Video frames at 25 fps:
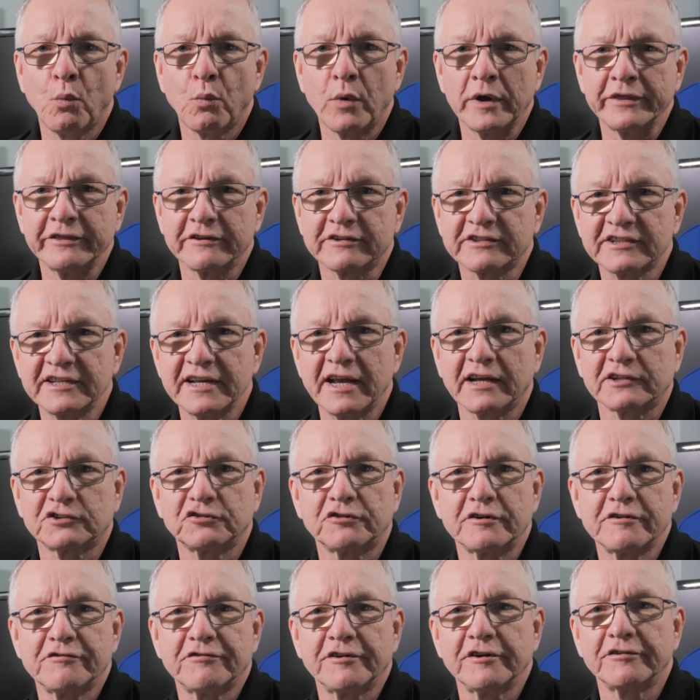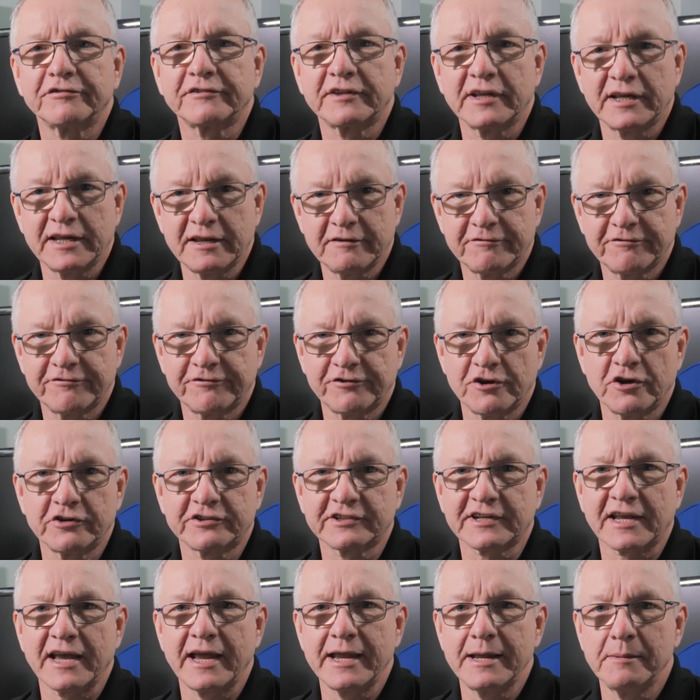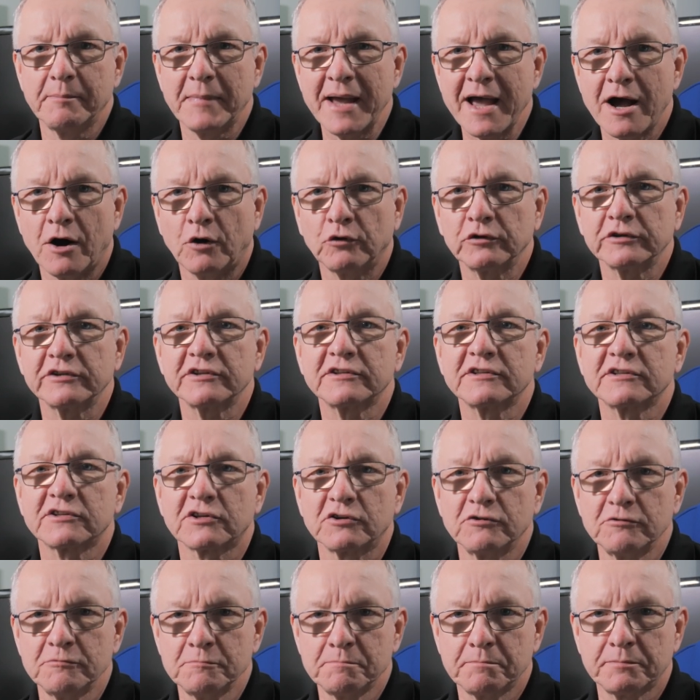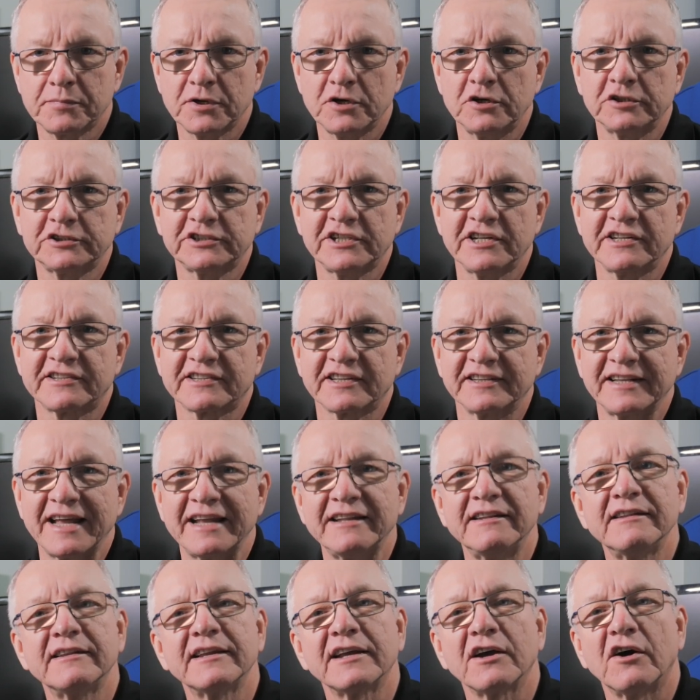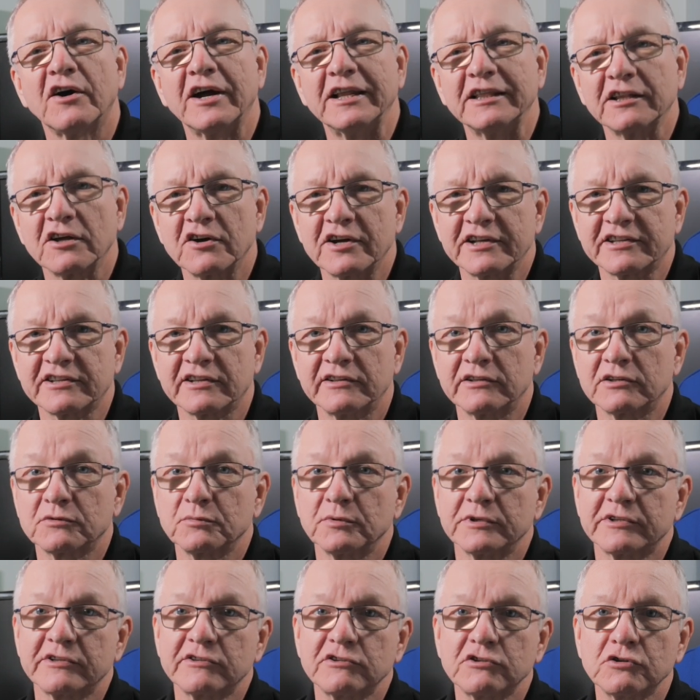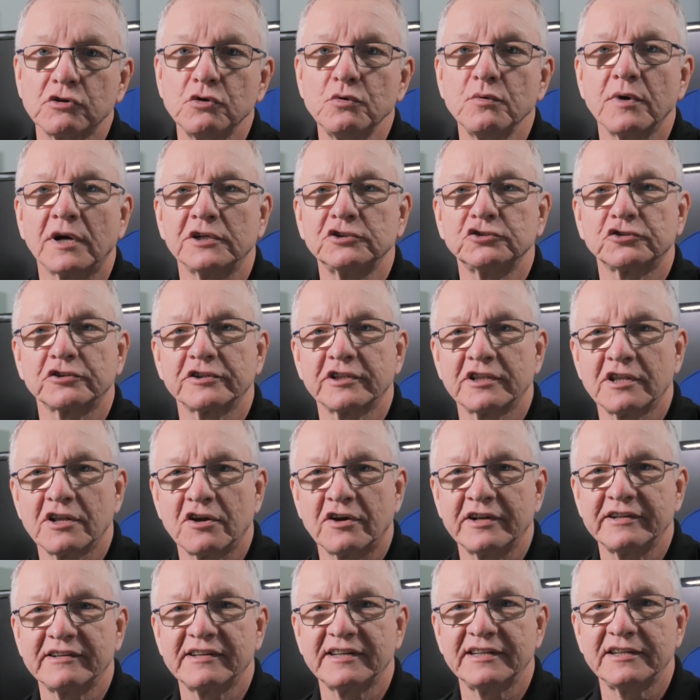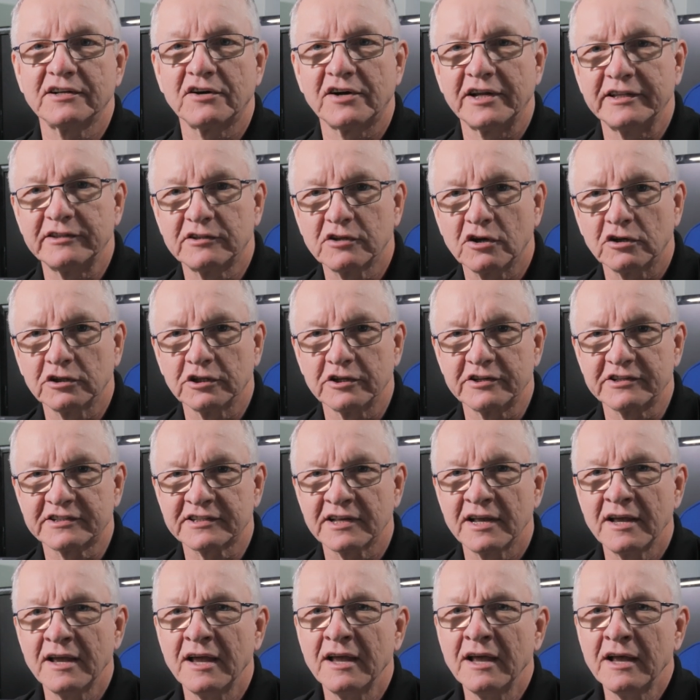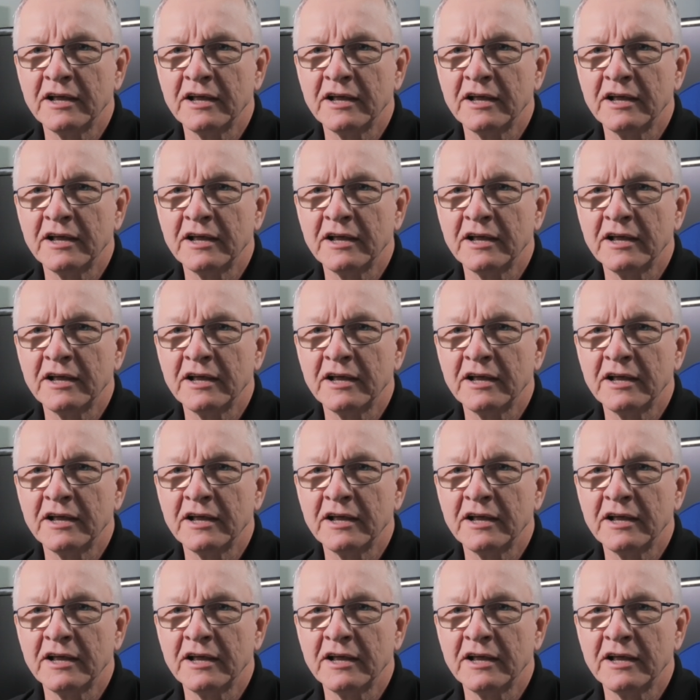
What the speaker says: When the CX350 first came out, to purchase an NDI license was $299.